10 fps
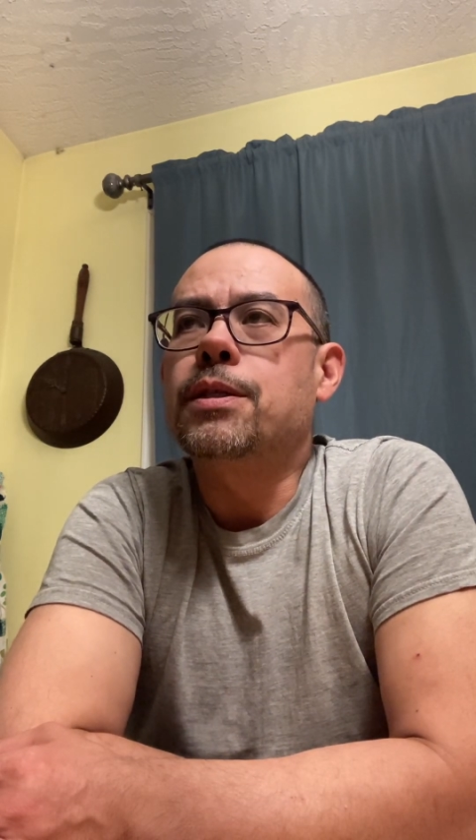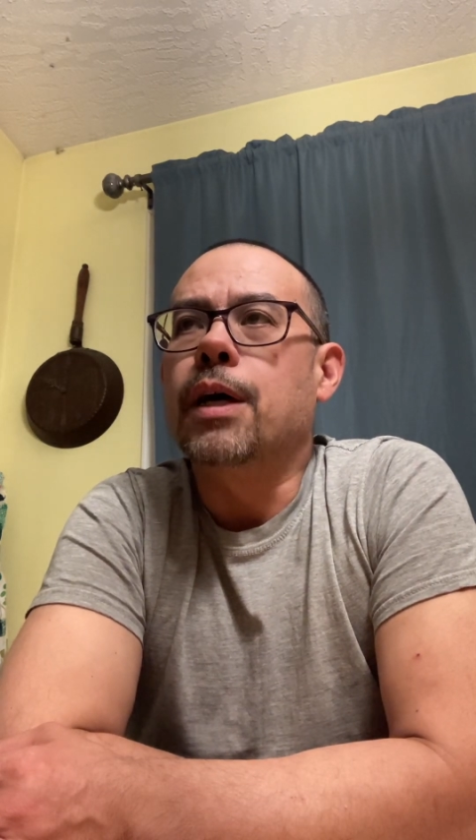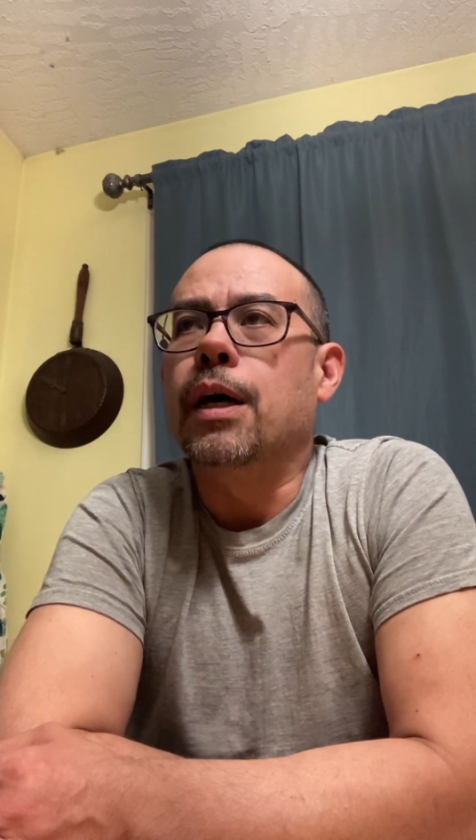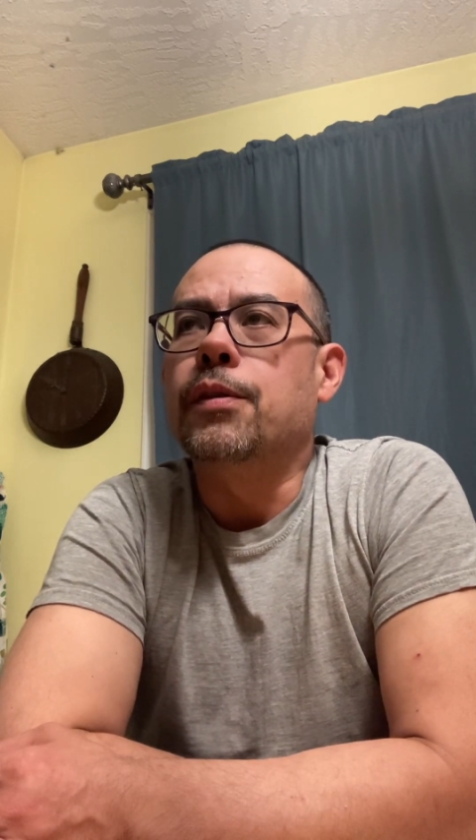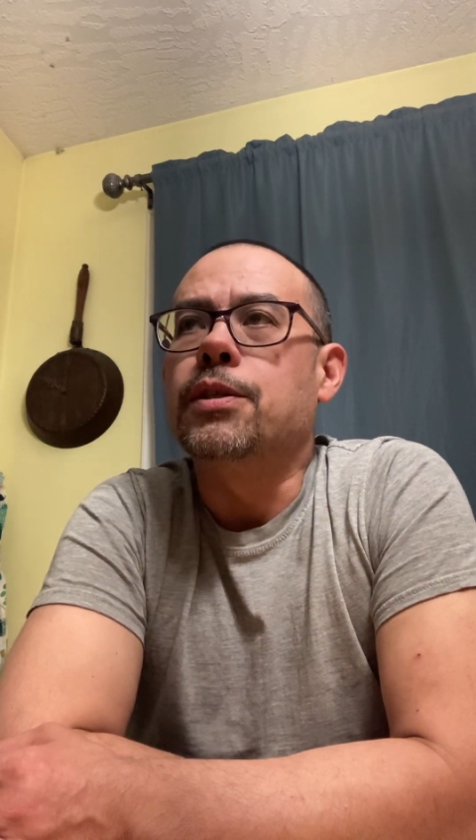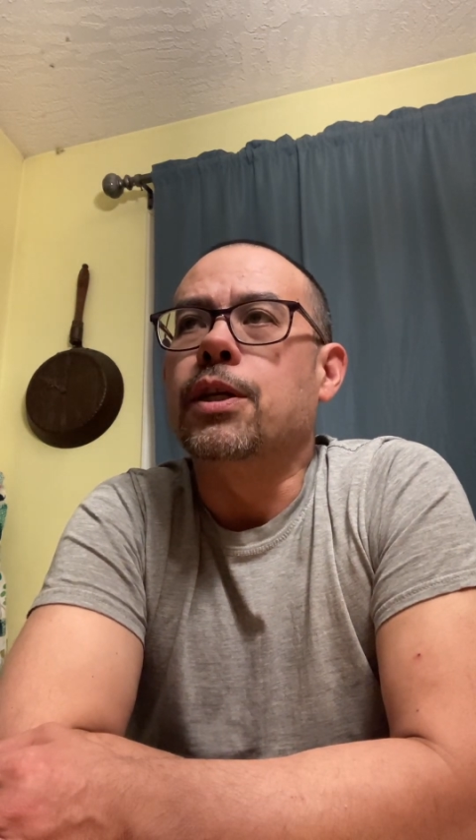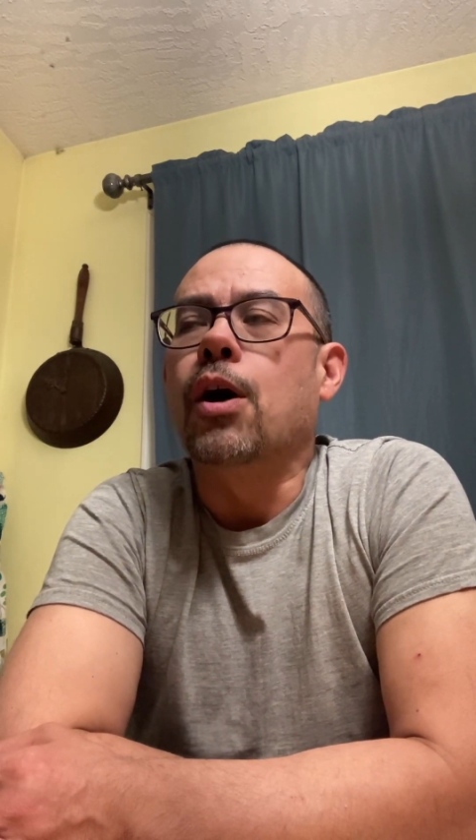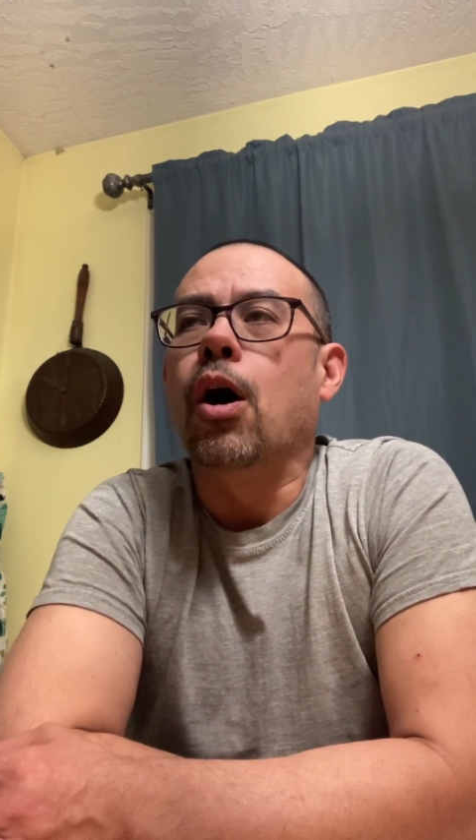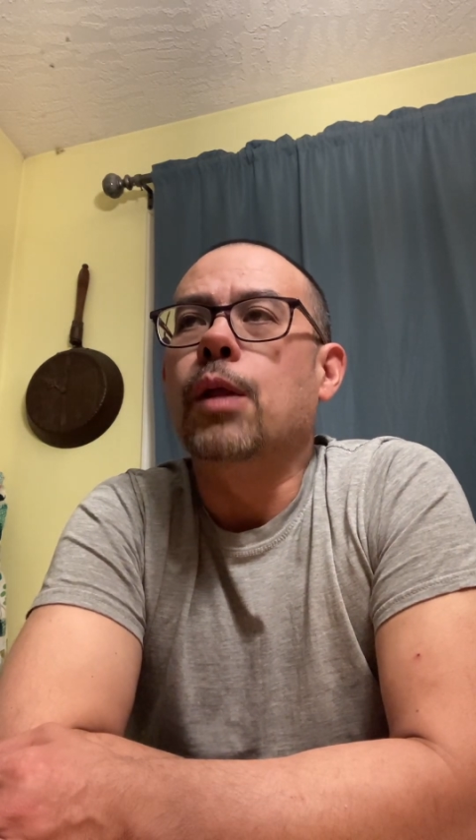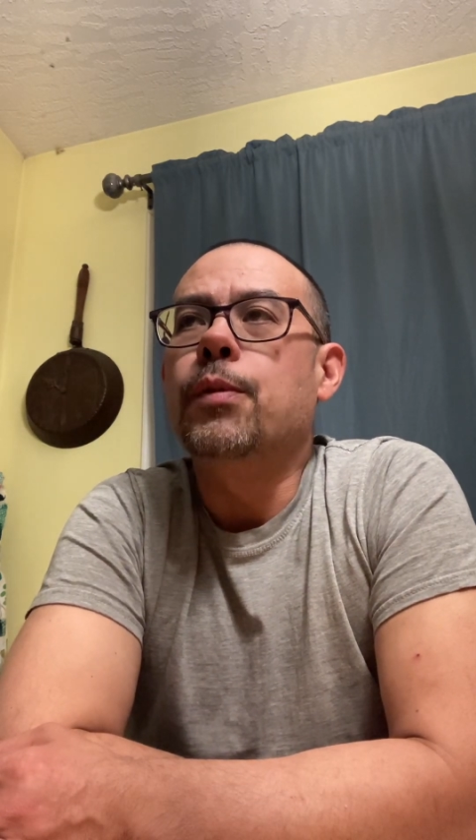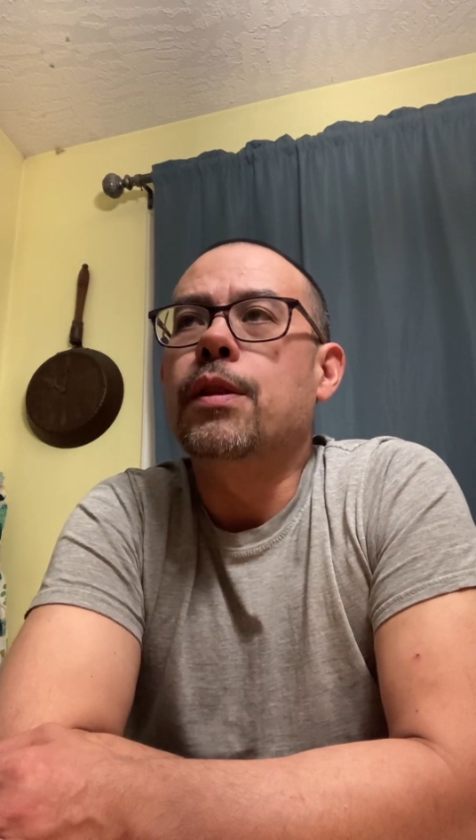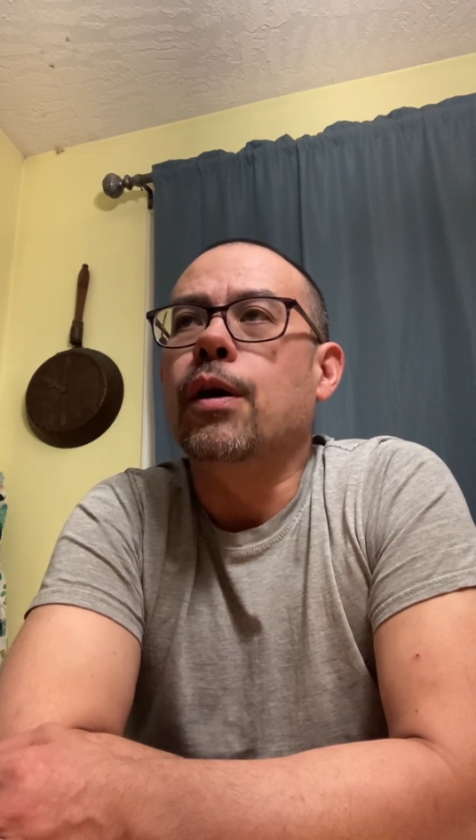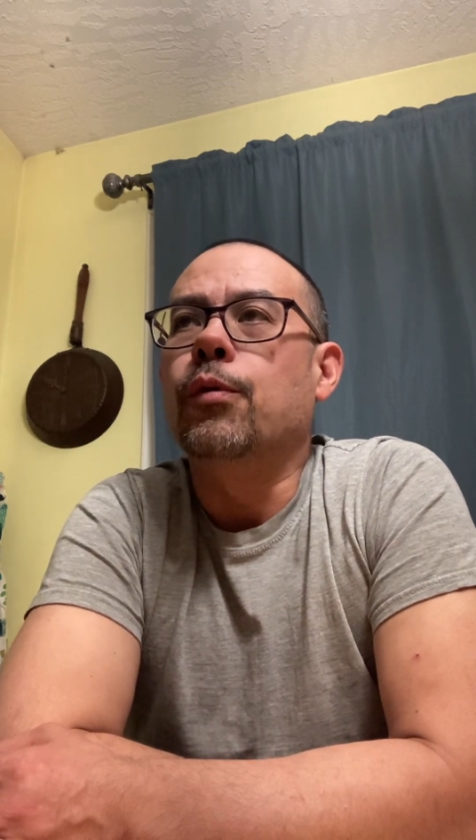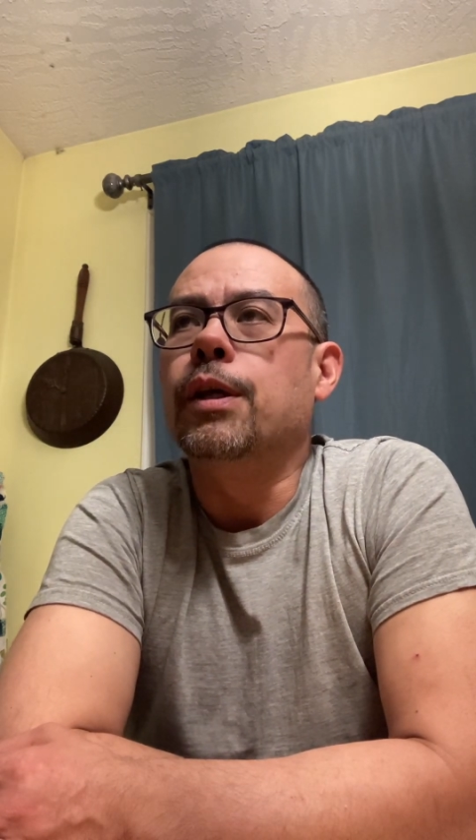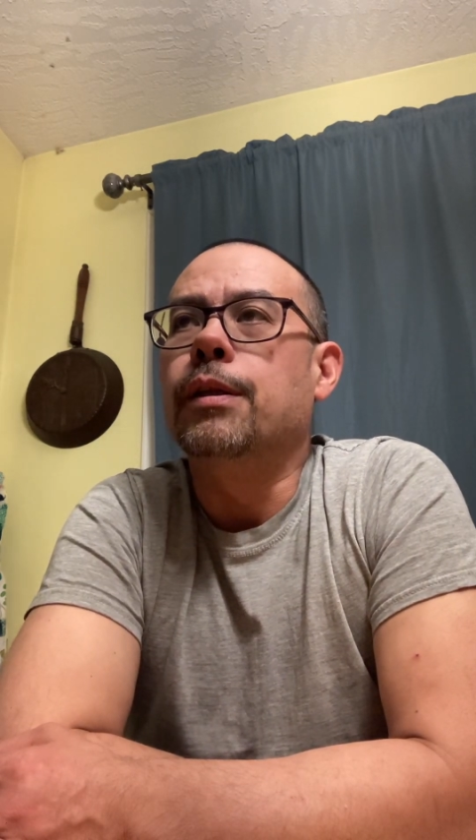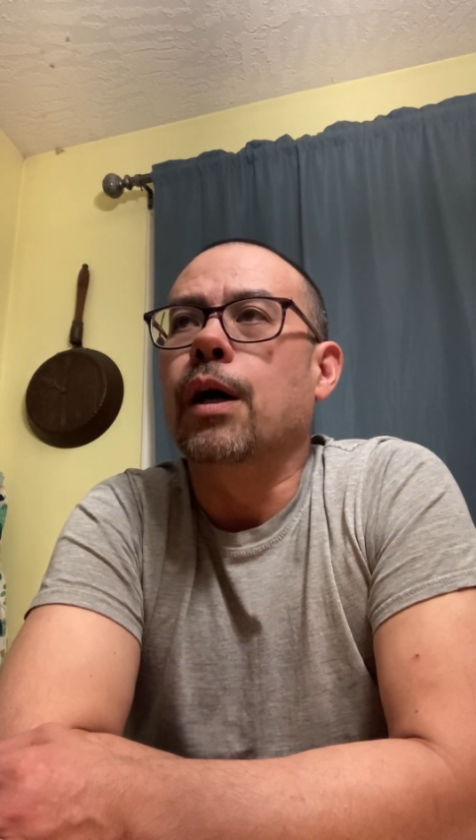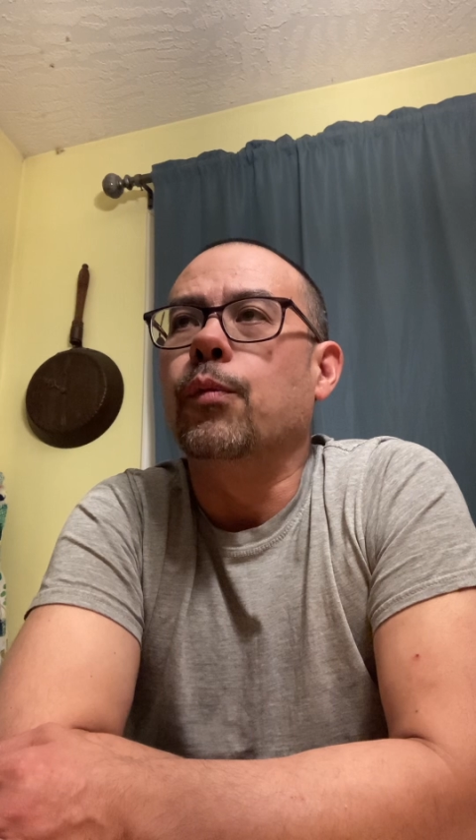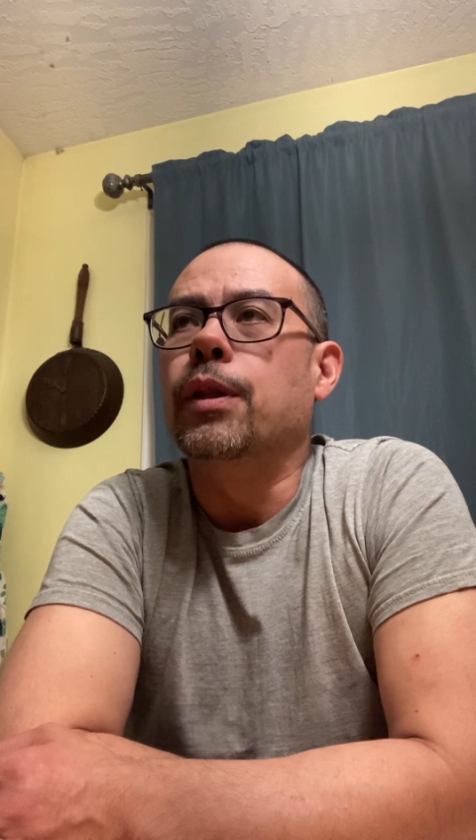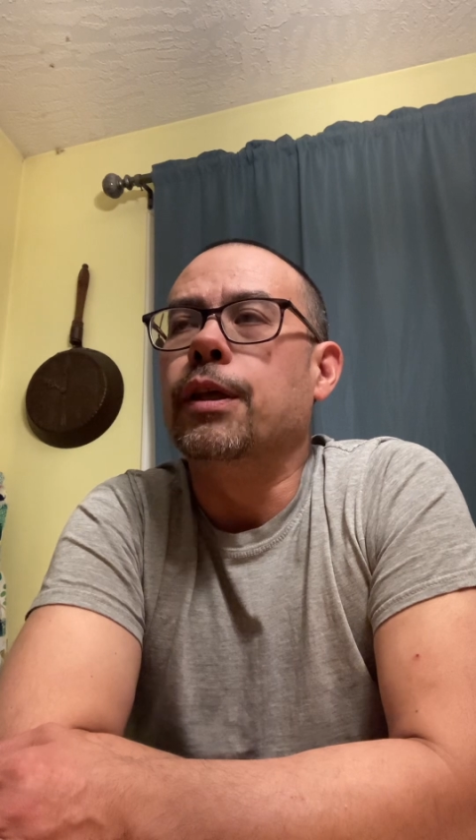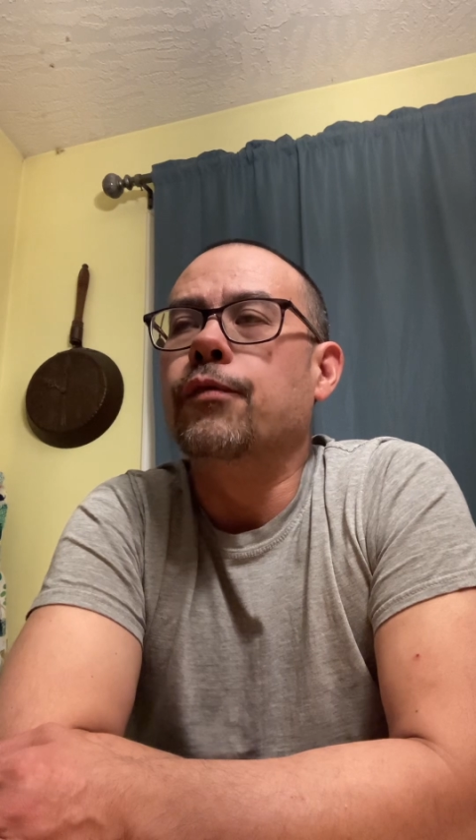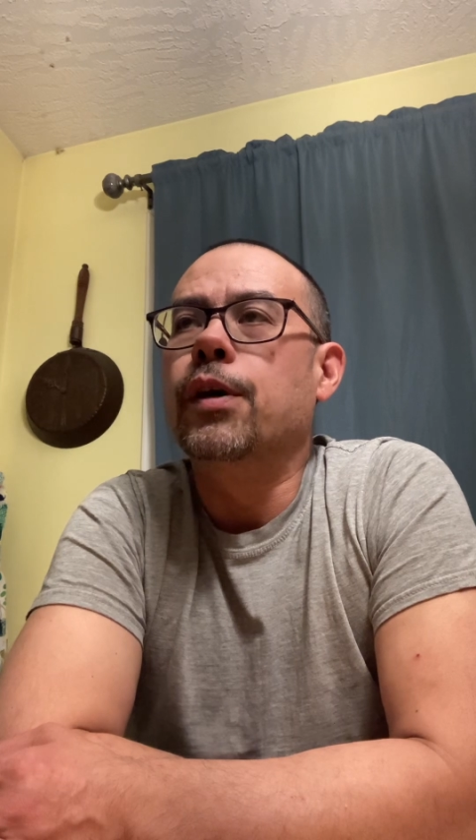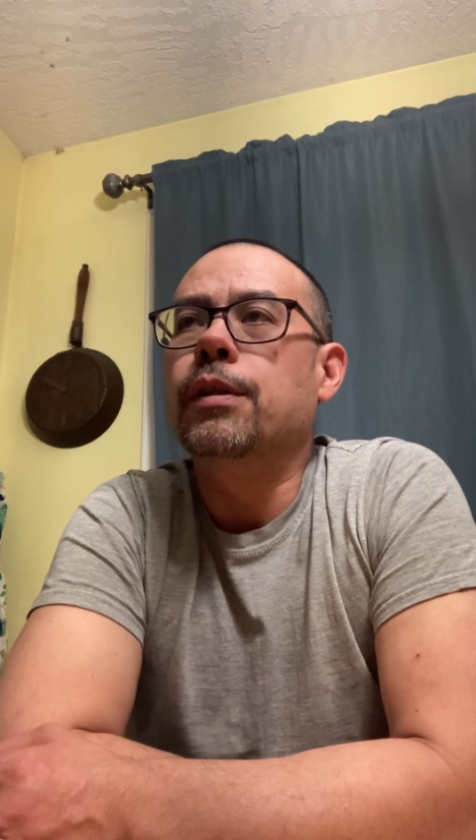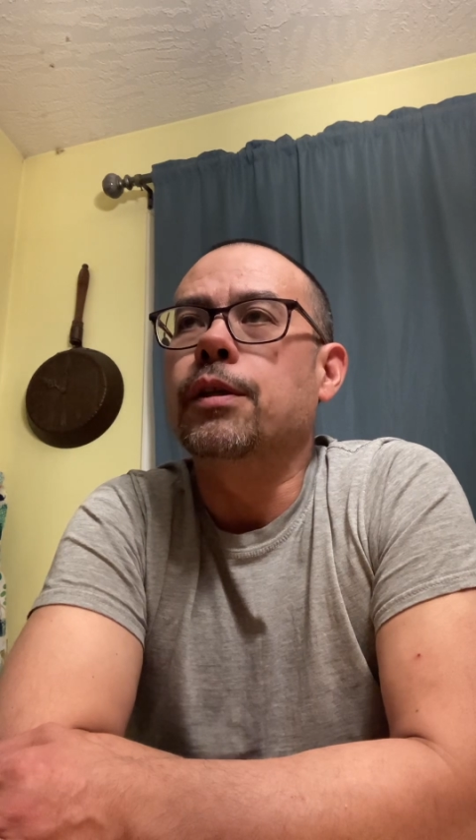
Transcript: economy that we live in,